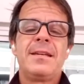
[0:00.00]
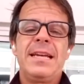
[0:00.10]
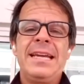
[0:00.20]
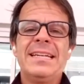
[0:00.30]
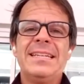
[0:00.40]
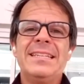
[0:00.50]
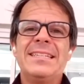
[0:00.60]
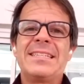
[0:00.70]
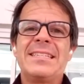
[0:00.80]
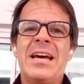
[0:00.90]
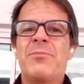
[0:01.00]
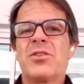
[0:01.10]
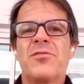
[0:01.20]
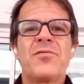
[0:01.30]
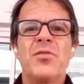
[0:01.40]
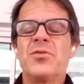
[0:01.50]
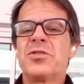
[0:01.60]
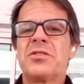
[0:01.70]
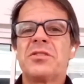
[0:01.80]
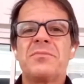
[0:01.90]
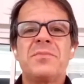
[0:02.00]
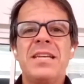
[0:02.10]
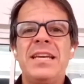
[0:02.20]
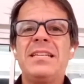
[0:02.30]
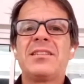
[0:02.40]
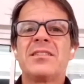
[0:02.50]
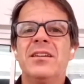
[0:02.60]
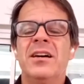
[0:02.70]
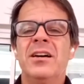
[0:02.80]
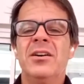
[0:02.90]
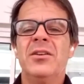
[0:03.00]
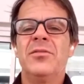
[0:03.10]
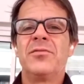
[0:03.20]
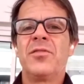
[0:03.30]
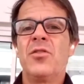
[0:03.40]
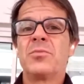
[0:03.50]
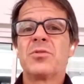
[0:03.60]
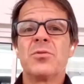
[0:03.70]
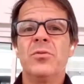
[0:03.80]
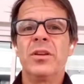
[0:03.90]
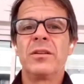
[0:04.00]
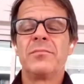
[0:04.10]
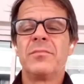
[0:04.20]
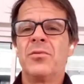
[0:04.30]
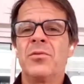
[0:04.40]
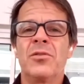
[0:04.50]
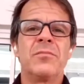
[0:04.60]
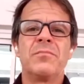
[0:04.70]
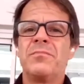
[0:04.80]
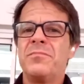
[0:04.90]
And that was our first taste of homeschooling or